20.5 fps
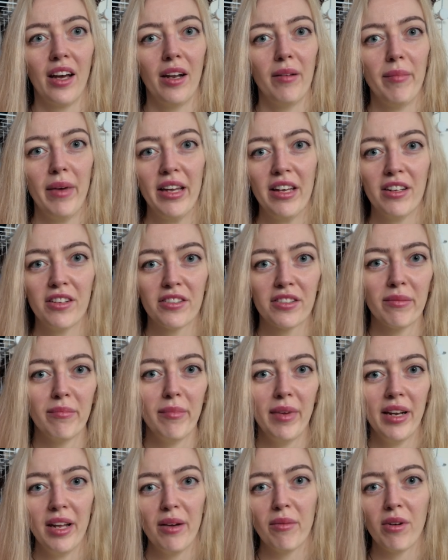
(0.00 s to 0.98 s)
and making
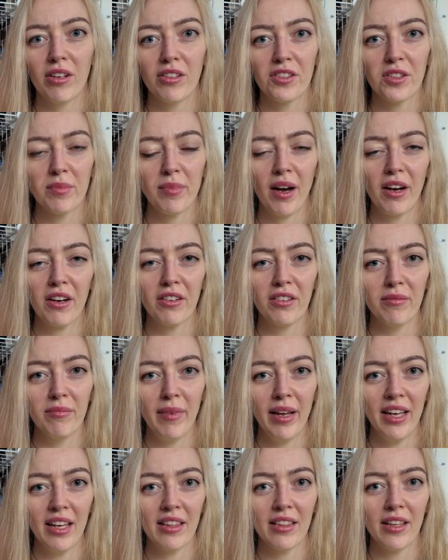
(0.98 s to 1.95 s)
some mini ones, but I couldn't
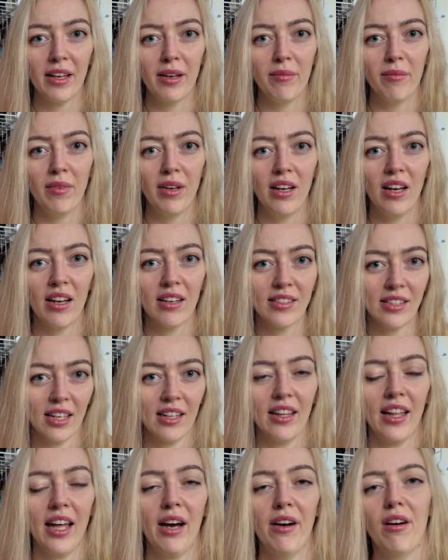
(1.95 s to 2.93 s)
make them
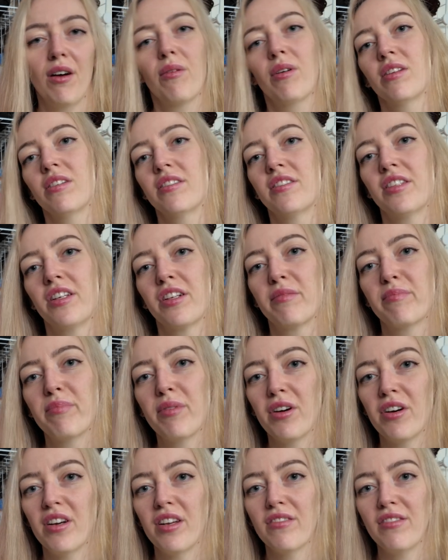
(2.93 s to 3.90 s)
exactly how I wanted,
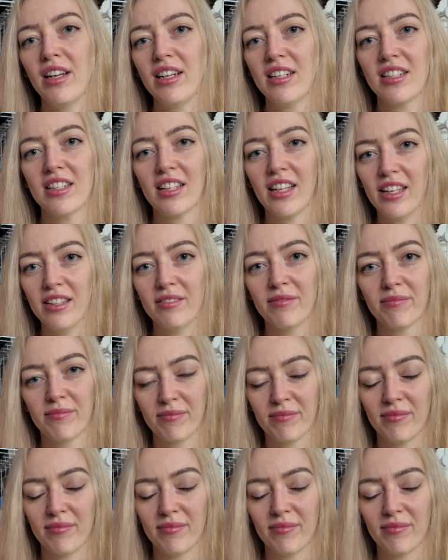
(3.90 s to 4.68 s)
but eventually